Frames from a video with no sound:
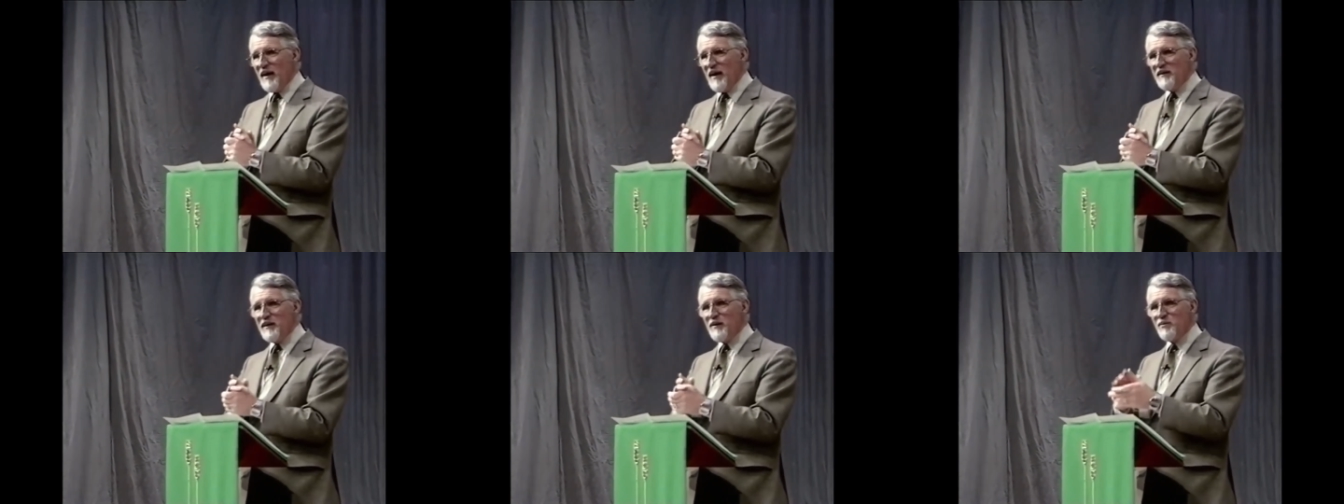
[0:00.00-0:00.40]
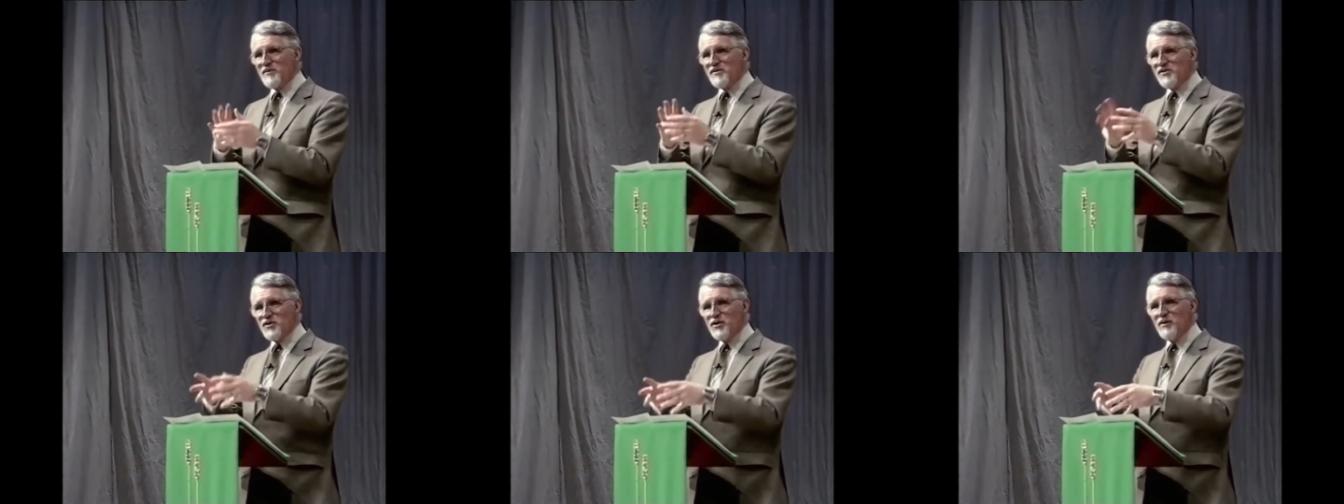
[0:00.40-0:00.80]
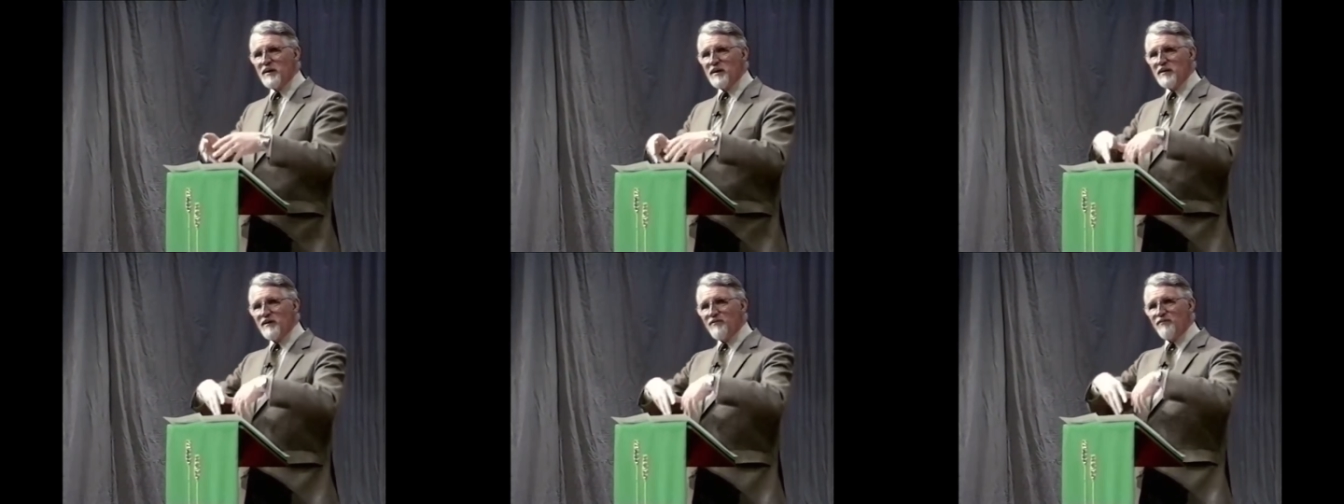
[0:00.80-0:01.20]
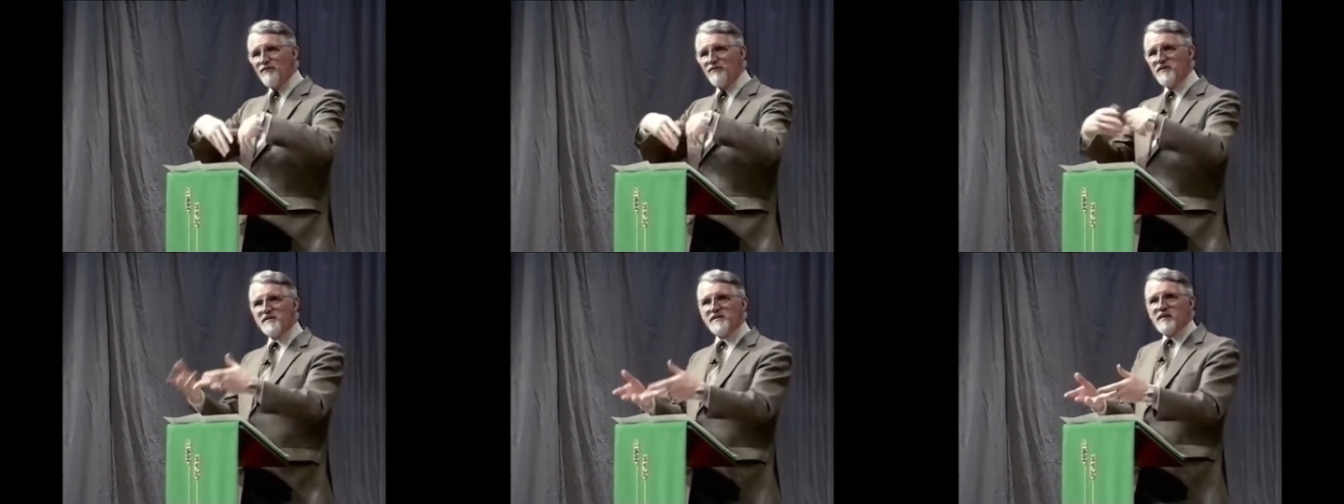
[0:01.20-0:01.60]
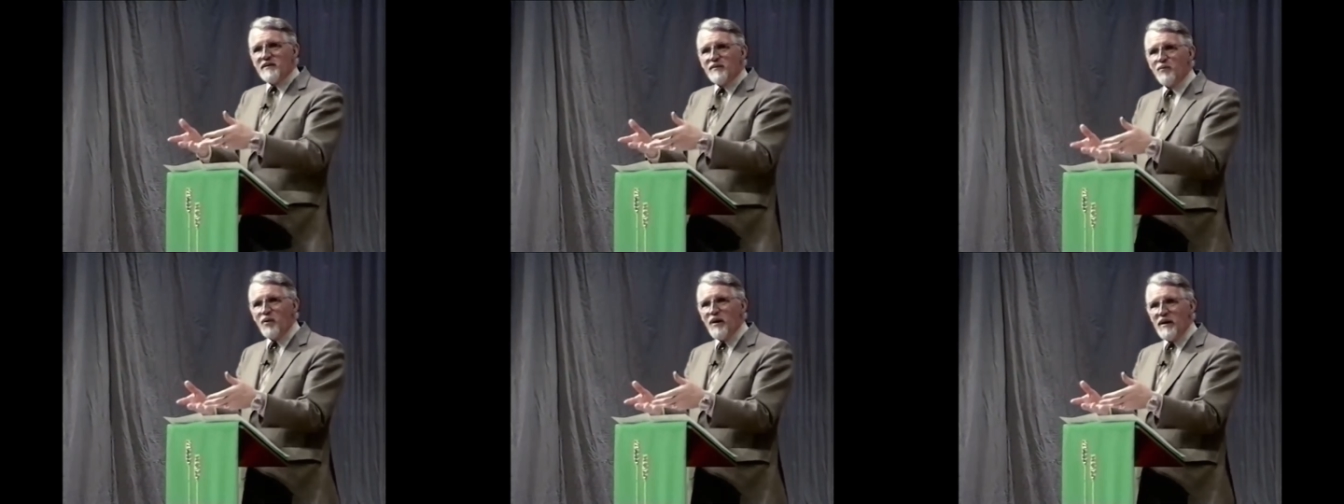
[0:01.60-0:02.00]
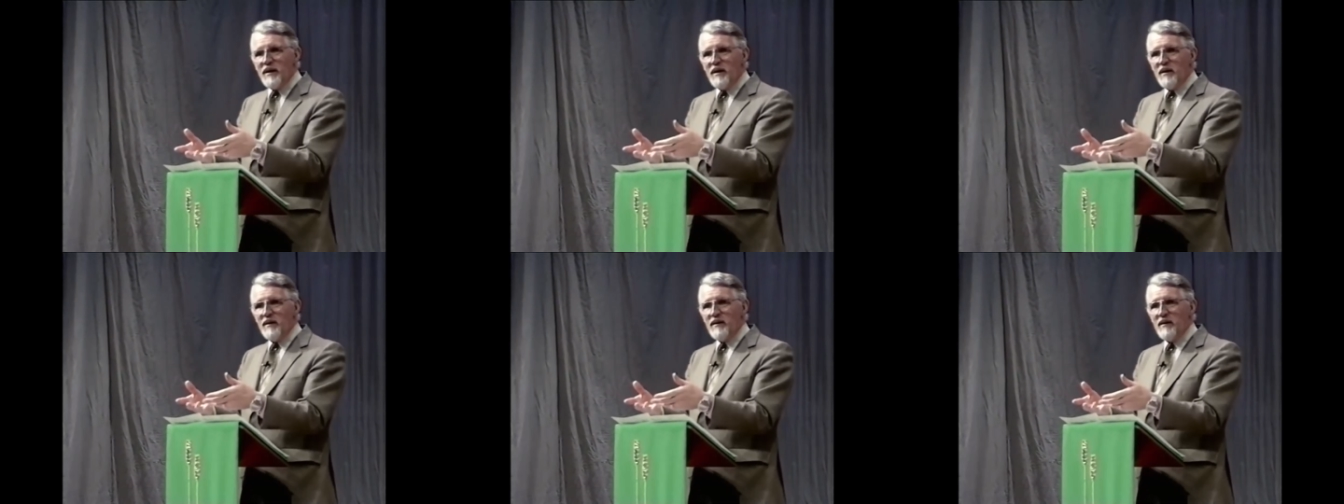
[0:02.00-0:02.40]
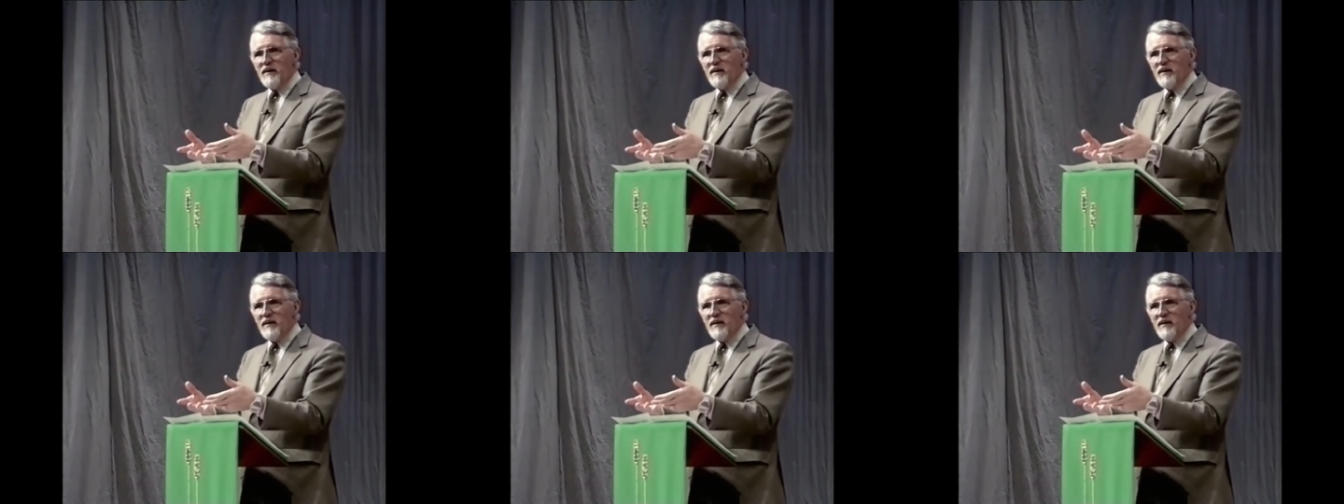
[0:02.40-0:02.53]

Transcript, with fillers: And he was doing in a physical way